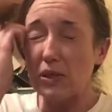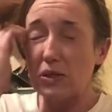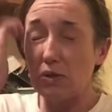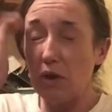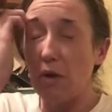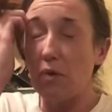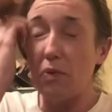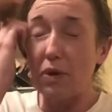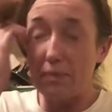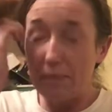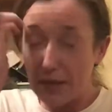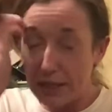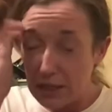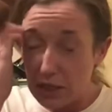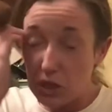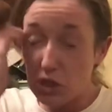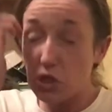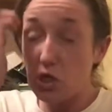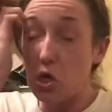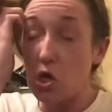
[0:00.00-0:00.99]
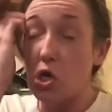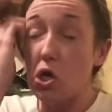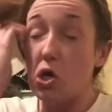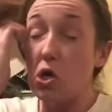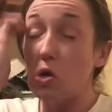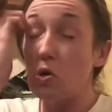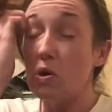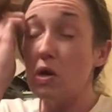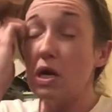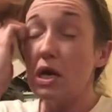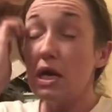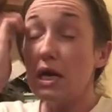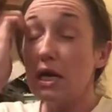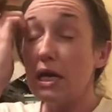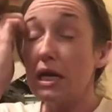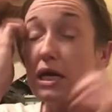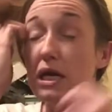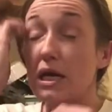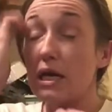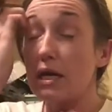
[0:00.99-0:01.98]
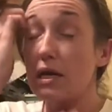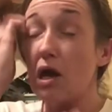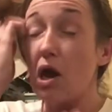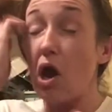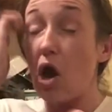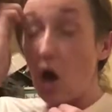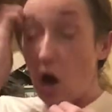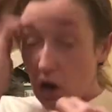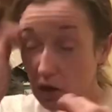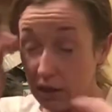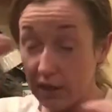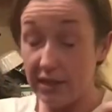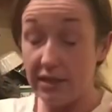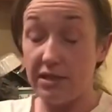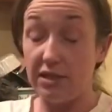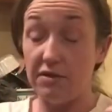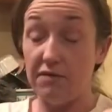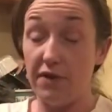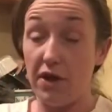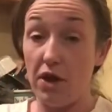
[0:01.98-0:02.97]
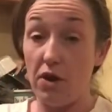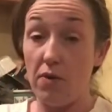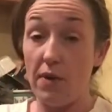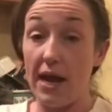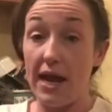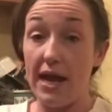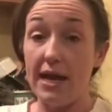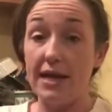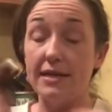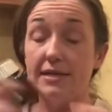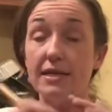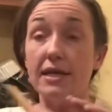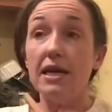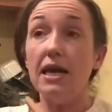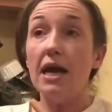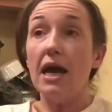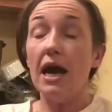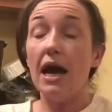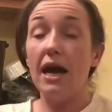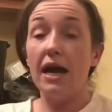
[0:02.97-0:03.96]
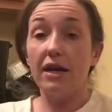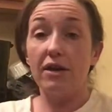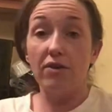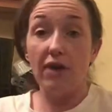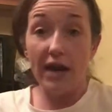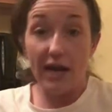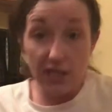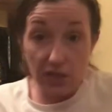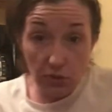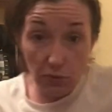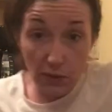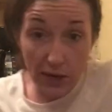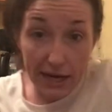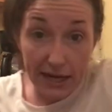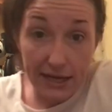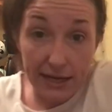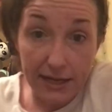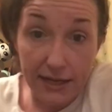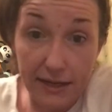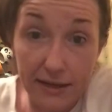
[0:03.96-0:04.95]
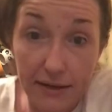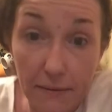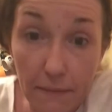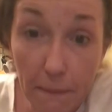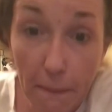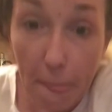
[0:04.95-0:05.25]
So I went back to school in August of 08. I graduated